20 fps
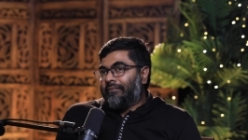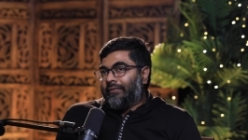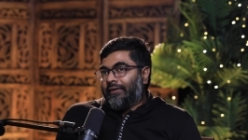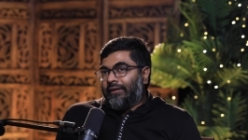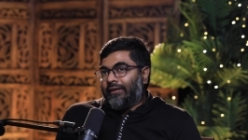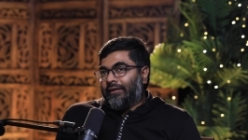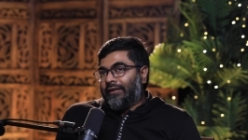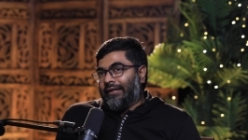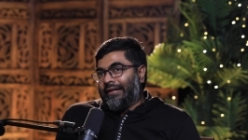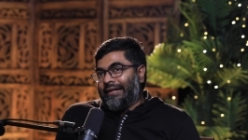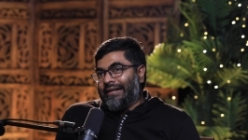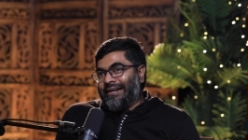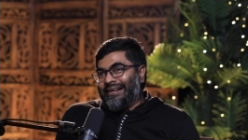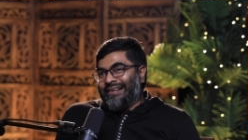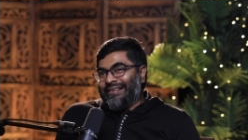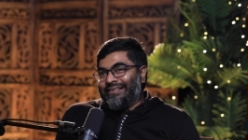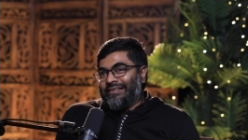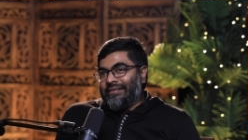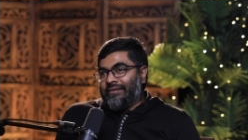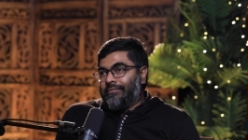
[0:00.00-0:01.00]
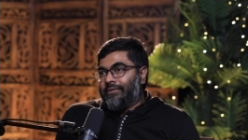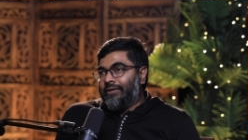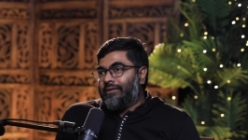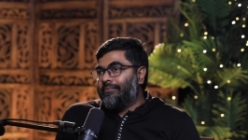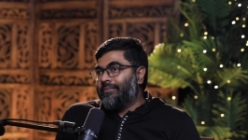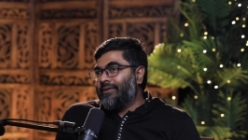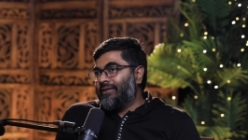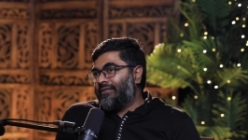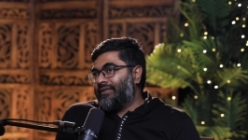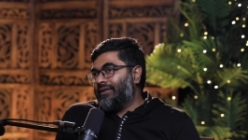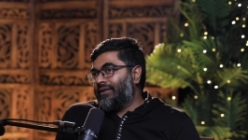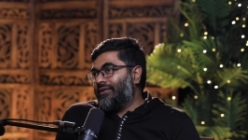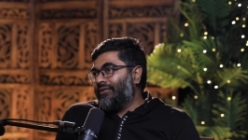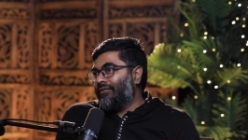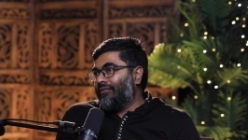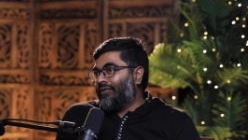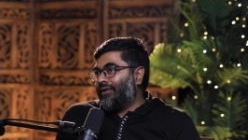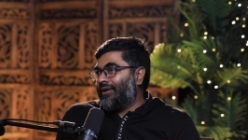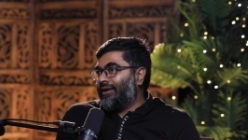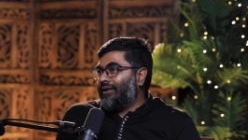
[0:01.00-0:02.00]
what kind of
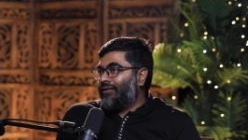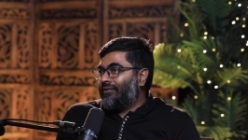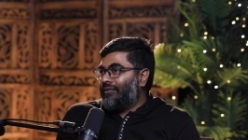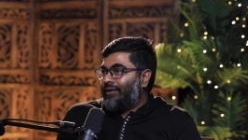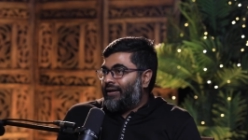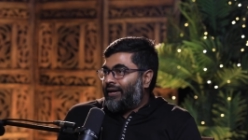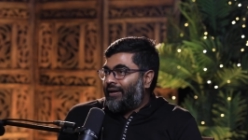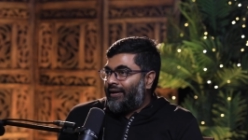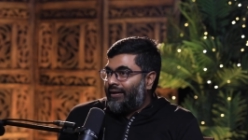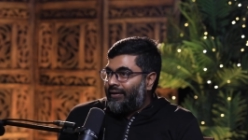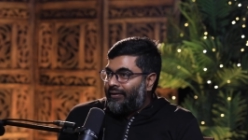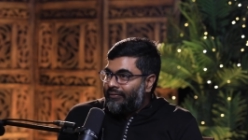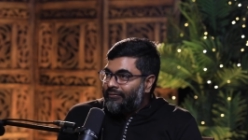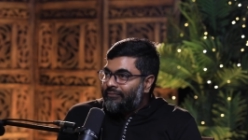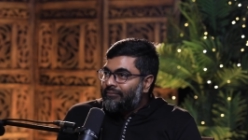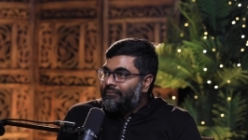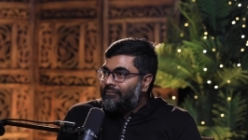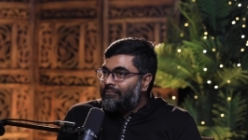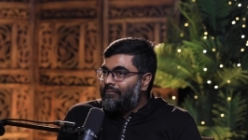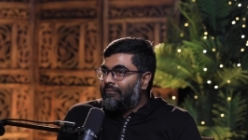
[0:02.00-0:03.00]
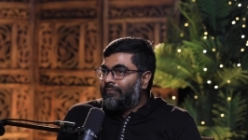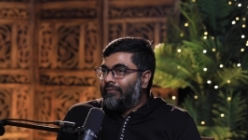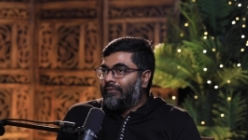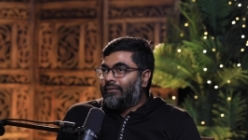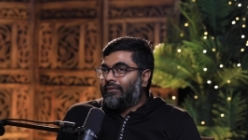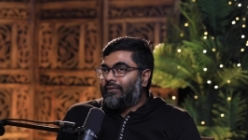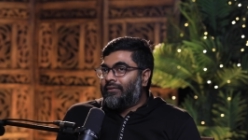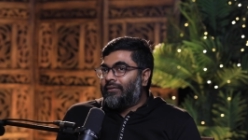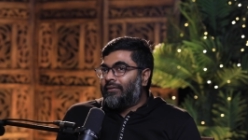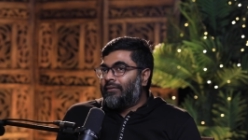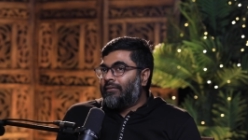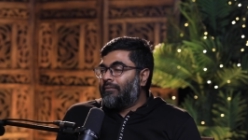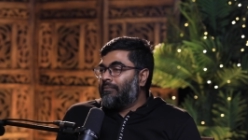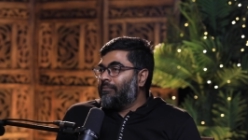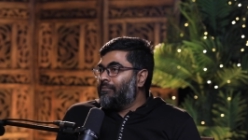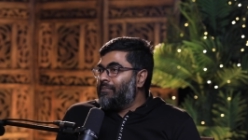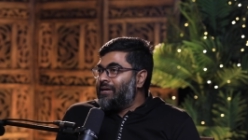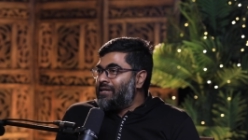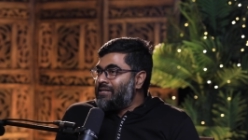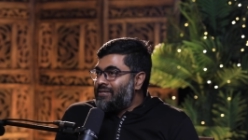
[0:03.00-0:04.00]
customer base that you wanted to target?
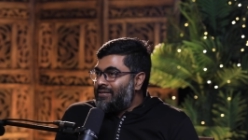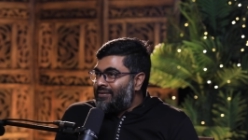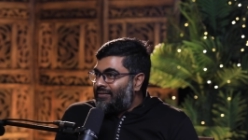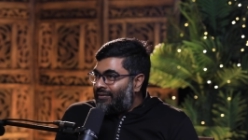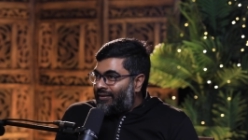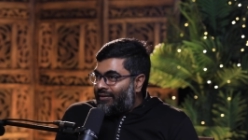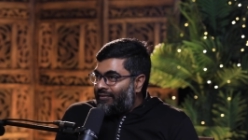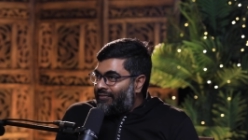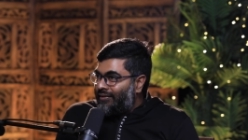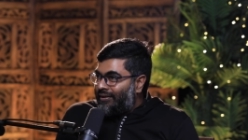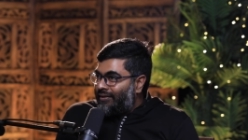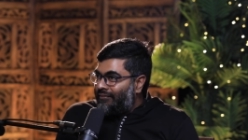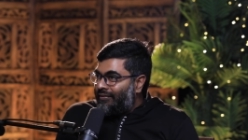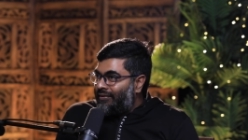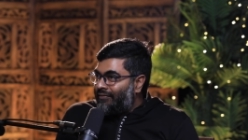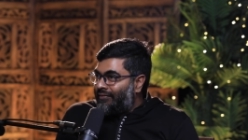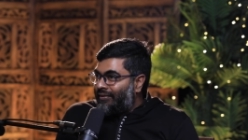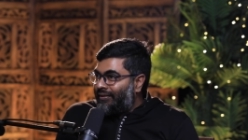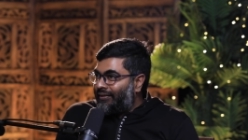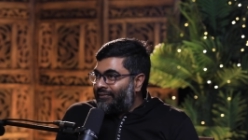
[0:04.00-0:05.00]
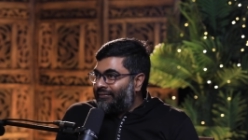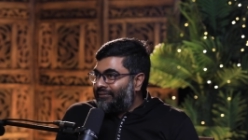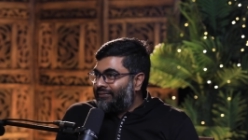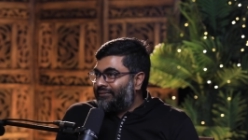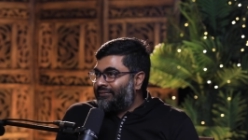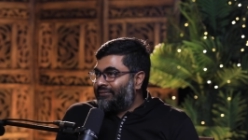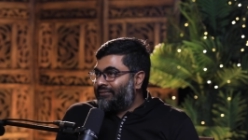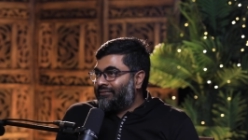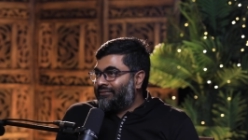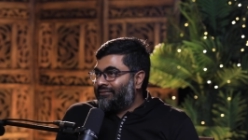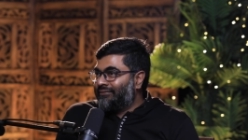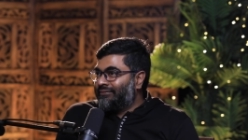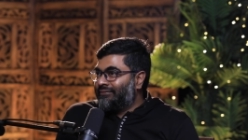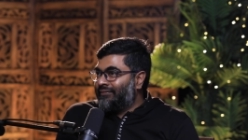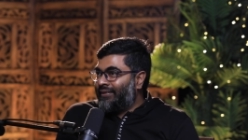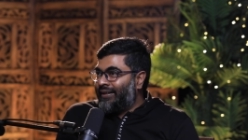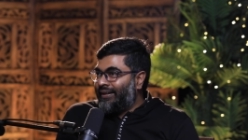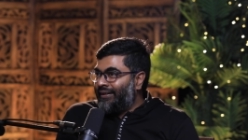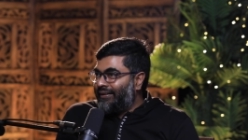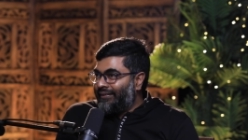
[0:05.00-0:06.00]
Bench is not for
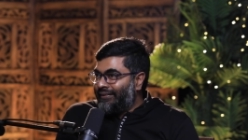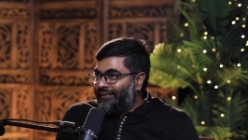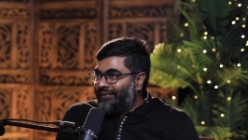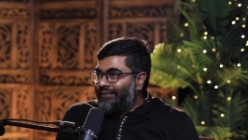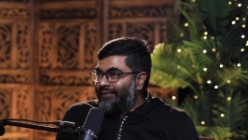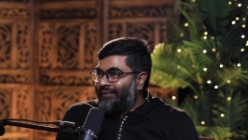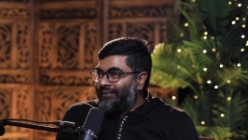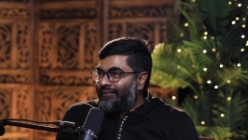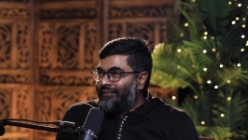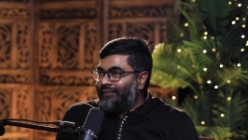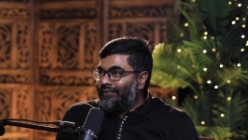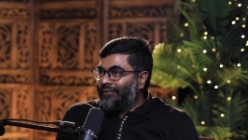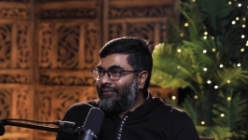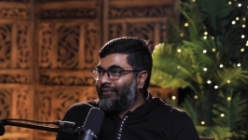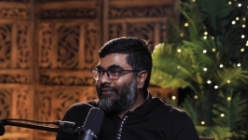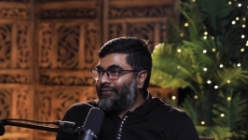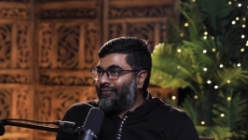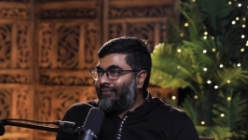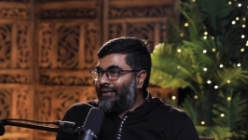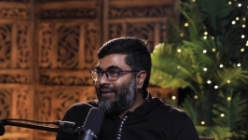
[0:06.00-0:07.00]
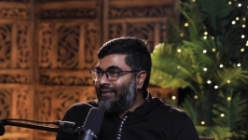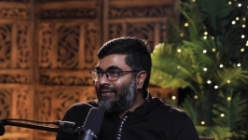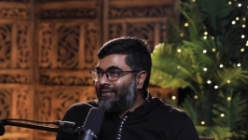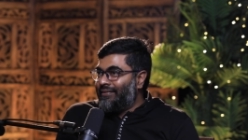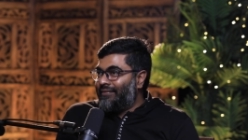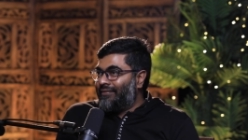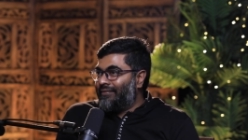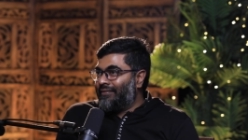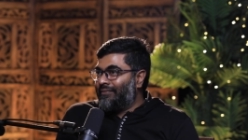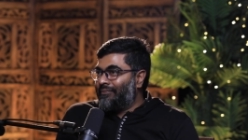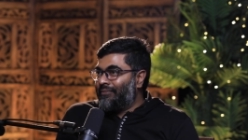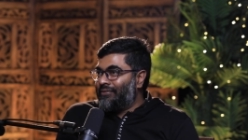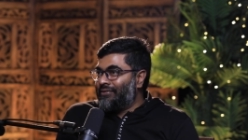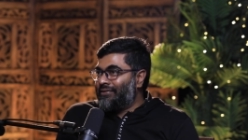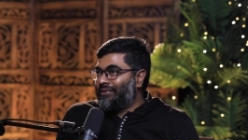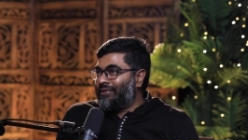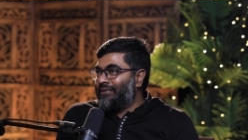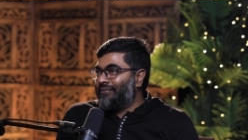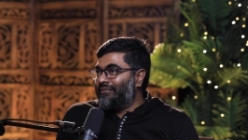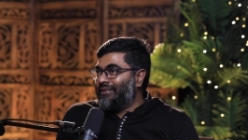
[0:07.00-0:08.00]
everyone, right? You
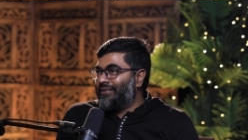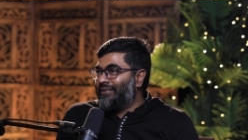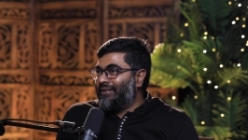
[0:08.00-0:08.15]
know why